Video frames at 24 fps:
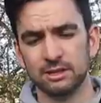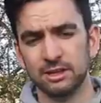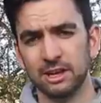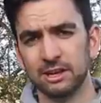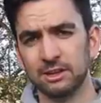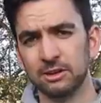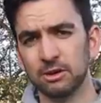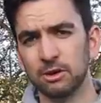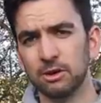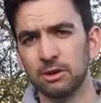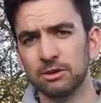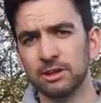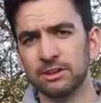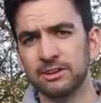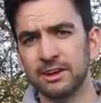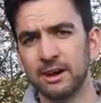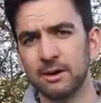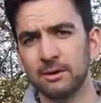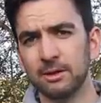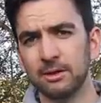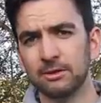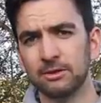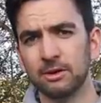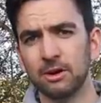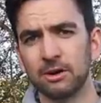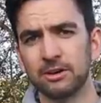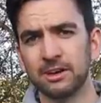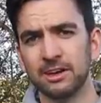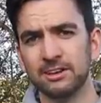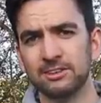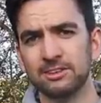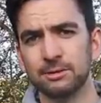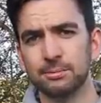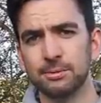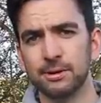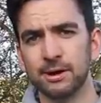You can hold it down and lock
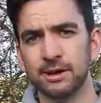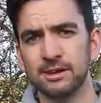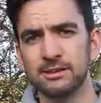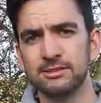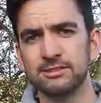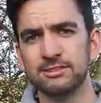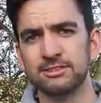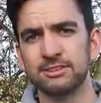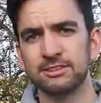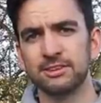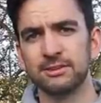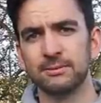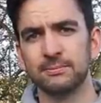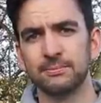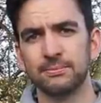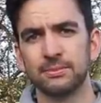it into place.